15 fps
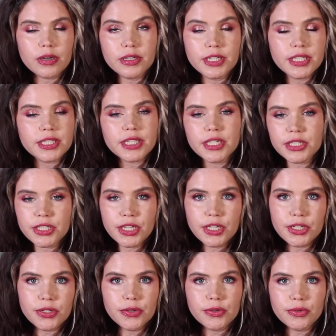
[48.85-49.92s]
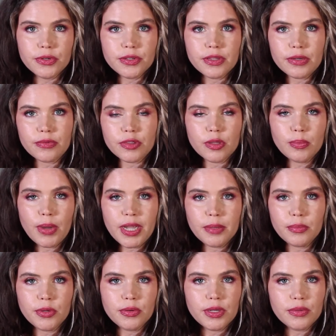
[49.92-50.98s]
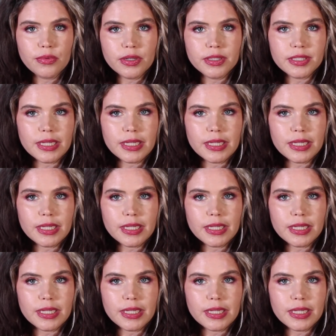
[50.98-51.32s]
discontinued. They were the Bite Beauty ones.